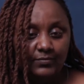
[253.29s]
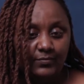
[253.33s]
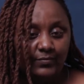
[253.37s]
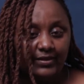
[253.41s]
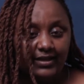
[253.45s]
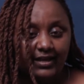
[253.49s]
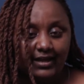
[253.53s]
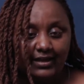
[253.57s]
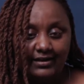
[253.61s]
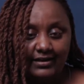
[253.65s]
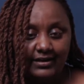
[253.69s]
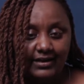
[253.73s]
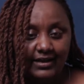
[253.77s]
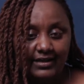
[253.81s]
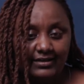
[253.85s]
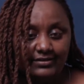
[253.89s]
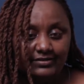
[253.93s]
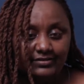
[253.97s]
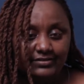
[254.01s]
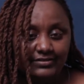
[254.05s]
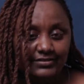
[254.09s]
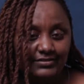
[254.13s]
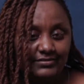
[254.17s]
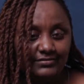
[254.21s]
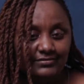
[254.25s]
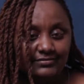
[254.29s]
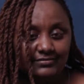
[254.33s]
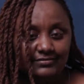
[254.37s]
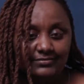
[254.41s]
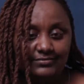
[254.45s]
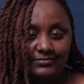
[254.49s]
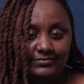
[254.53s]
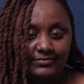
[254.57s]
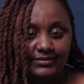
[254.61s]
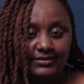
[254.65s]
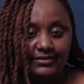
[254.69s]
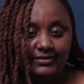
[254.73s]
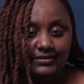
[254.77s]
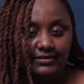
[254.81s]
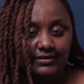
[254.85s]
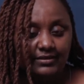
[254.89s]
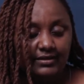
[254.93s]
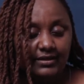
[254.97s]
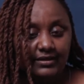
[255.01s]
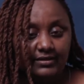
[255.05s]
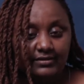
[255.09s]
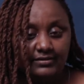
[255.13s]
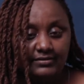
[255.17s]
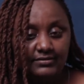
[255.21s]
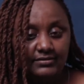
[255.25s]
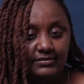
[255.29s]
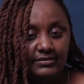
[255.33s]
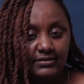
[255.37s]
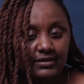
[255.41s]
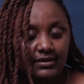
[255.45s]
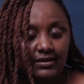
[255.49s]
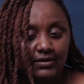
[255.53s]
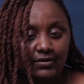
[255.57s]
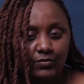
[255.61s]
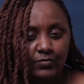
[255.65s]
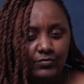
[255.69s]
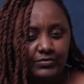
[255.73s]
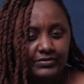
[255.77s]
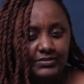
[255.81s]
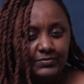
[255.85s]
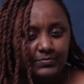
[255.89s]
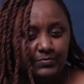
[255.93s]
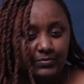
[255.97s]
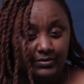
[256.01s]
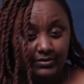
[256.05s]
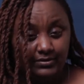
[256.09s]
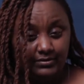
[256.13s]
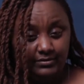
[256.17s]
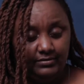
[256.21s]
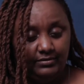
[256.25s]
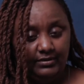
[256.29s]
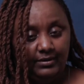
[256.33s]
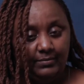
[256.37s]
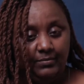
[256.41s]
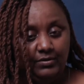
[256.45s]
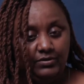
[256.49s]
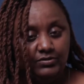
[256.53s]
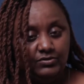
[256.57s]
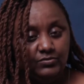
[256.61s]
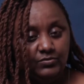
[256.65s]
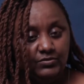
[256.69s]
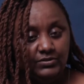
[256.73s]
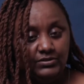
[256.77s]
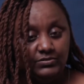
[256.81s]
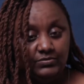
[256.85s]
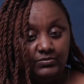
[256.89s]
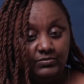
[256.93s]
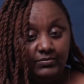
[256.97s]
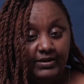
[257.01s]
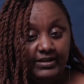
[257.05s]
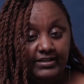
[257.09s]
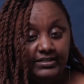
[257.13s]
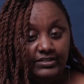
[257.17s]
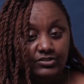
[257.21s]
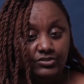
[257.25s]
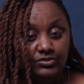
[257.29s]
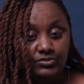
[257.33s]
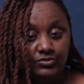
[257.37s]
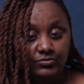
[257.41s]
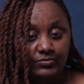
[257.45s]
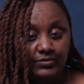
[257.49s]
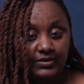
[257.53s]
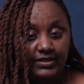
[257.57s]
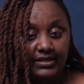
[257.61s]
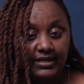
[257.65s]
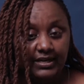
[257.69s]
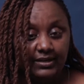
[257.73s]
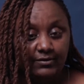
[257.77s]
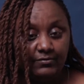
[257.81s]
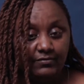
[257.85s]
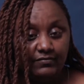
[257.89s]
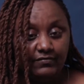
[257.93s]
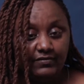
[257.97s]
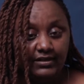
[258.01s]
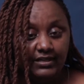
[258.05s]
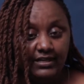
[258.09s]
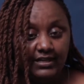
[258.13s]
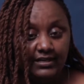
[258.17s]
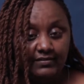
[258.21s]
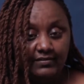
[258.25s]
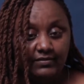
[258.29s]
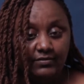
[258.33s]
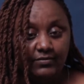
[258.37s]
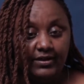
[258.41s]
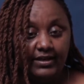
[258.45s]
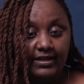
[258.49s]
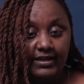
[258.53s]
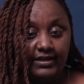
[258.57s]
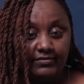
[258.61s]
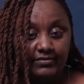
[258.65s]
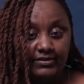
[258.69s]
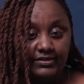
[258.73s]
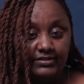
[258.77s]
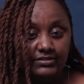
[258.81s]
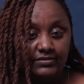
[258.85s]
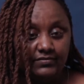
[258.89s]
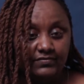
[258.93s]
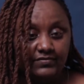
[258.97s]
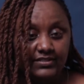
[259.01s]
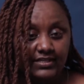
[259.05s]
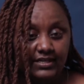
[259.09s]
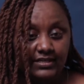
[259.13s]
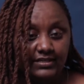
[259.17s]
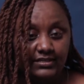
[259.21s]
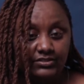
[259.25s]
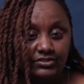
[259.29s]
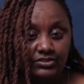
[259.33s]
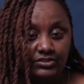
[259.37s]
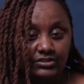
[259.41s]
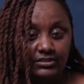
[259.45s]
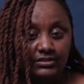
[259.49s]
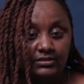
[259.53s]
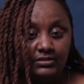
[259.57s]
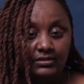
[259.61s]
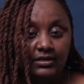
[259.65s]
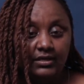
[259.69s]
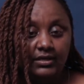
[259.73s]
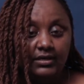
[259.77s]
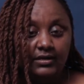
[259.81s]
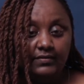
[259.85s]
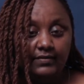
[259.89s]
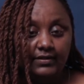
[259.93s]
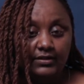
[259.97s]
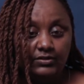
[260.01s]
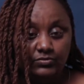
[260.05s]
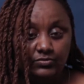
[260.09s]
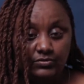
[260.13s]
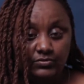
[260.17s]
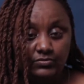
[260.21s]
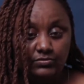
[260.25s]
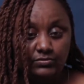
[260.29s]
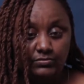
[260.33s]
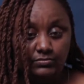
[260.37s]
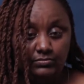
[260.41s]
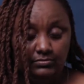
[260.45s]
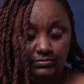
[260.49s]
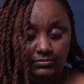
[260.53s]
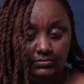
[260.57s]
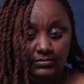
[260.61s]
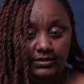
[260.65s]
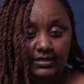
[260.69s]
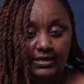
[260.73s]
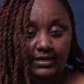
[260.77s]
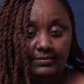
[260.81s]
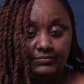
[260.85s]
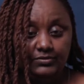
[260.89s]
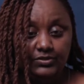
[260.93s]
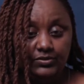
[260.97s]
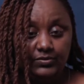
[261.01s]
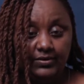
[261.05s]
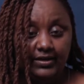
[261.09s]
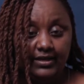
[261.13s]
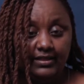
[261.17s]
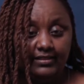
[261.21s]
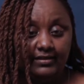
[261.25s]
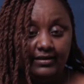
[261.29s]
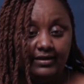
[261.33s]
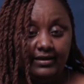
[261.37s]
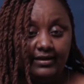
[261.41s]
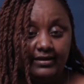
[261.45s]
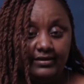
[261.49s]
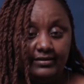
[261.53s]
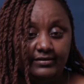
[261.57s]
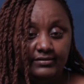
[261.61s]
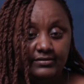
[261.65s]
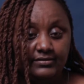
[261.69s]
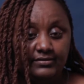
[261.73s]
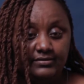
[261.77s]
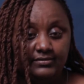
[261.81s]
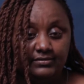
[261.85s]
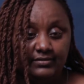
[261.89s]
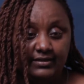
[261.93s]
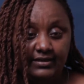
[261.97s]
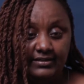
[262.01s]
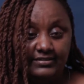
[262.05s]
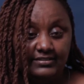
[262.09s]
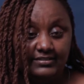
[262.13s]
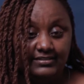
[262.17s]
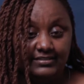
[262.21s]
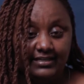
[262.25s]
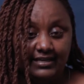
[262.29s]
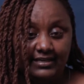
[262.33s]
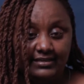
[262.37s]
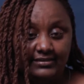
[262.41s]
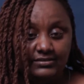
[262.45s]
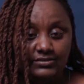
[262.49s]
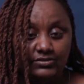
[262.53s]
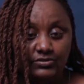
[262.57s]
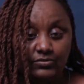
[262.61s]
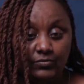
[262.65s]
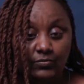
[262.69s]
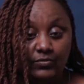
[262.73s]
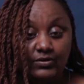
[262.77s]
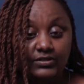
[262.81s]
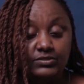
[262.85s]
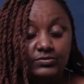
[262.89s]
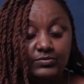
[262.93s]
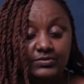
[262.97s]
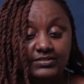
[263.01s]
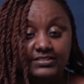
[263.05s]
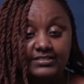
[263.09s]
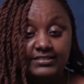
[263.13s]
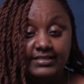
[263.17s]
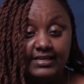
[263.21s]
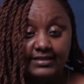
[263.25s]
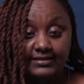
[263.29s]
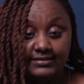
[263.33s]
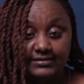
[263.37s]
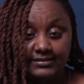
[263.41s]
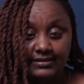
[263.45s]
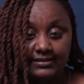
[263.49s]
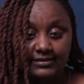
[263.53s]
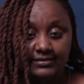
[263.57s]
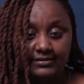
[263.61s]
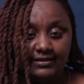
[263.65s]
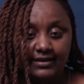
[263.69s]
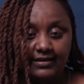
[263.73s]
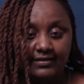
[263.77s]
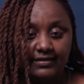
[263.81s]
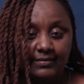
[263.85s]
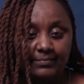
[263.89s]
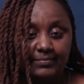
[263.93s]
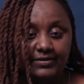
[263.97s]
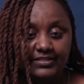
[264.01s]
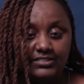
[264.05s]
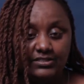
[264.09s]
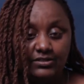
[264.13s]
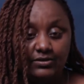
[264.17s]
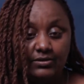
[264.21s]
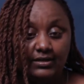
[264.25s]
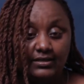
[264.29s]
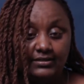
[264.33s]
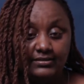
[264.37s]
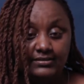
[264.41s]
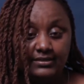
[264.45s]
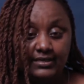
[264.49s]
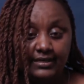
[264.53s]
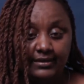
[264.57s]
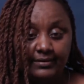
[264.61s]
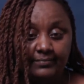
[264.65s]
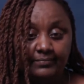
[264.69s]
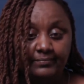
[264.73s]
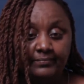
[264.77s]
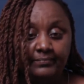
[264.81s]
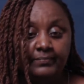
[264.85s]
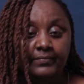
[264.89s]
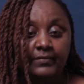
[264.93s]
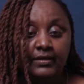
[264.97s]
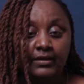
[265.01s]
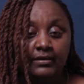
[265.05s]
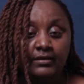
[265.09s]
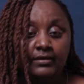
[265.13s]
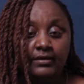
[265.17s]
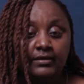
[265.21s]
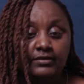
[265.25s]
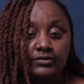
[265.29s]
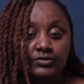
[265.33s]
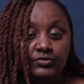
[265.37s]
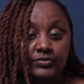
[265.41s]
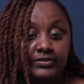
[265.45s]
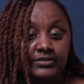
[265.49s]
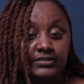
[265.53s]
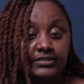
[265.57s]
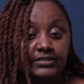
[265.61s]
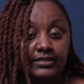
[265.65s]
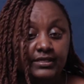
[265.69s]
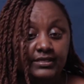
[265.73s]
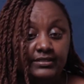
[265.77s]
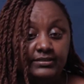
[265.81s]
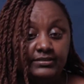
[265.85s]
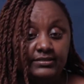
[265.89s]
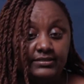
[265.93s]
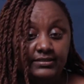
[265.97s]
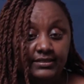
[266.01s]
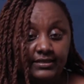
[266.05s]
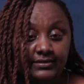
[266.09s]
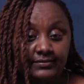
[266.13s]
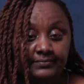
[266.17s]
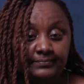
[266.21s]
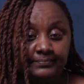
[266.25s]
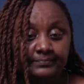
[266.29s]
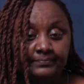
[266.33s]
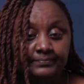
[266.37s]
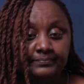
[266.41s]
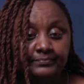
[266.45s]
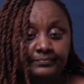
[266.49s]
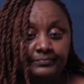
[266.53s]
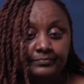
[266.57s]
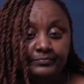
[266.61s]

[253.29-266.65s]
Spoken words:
we had lunch, and we spoke about what we were each doing. And we felt like there were areas of synergy that we could come together and start. So what we started at that particular time in 2019,